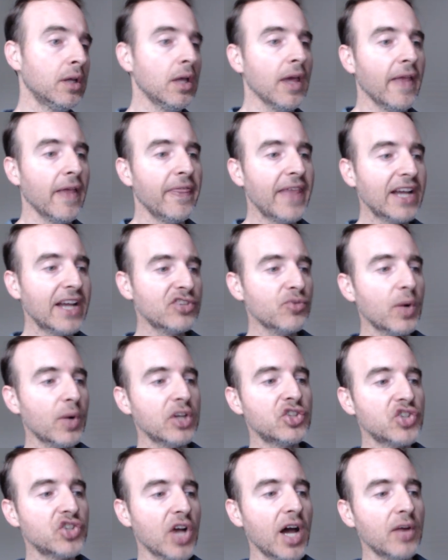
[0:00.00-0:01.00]
And that's why
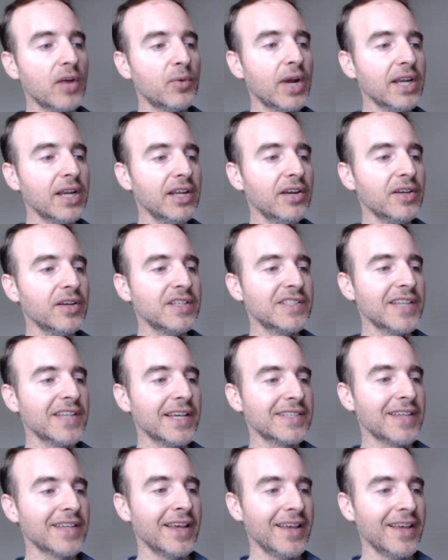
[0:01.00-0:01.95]
John, right here, he says,